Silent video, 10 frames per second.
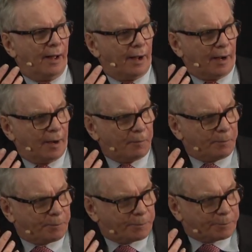uh,
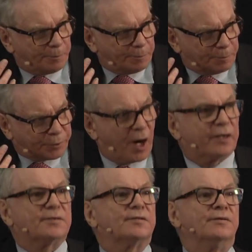
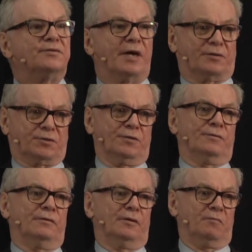Protestant
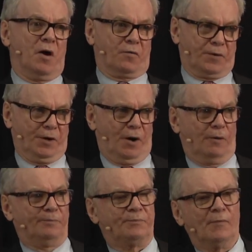section of Montreal.
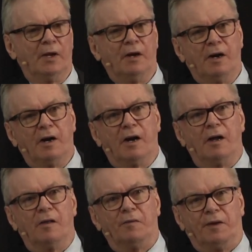
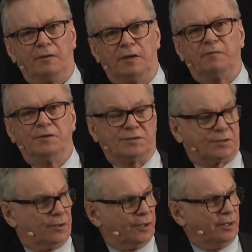The lovely
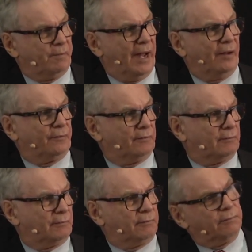story about
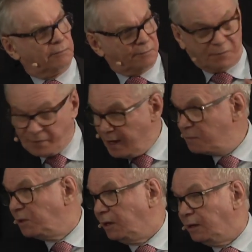the
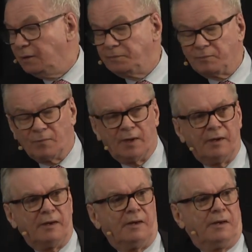family
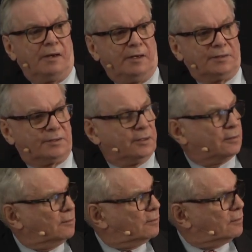is that
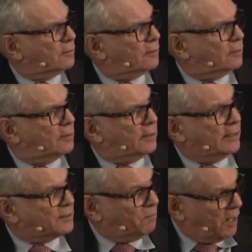
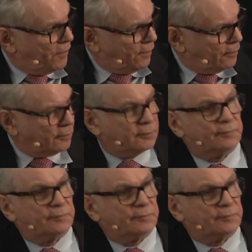his mother